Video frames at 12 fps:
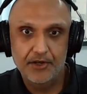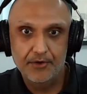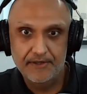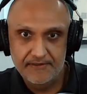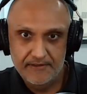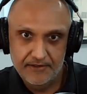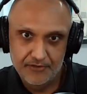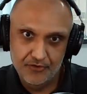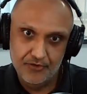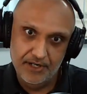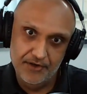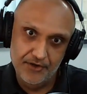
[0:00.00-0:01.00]
He's
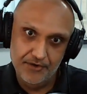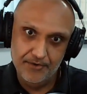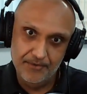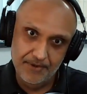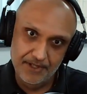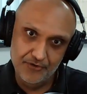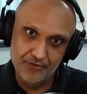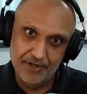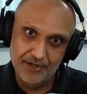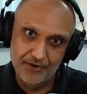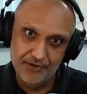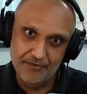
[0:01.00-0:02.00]
trying to do
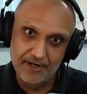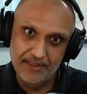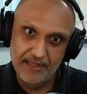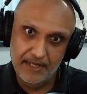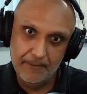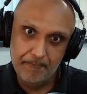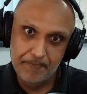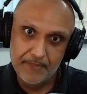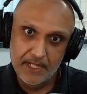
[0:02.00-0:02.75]
the right thing.